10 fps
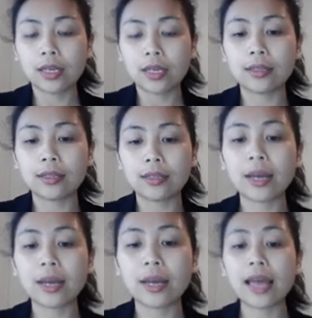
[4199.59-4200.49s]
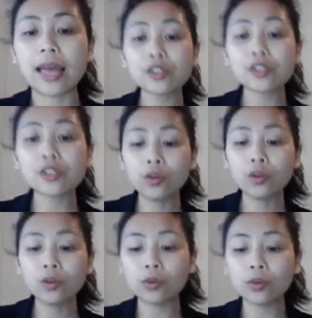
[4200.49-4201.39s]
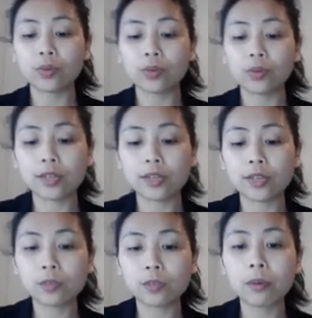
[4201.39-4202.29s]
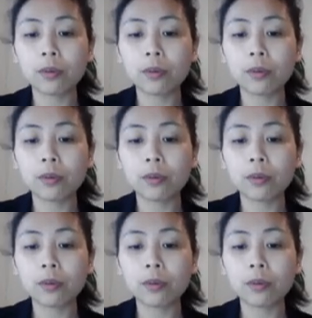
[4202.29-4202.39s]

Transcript: And by additional rule, that is just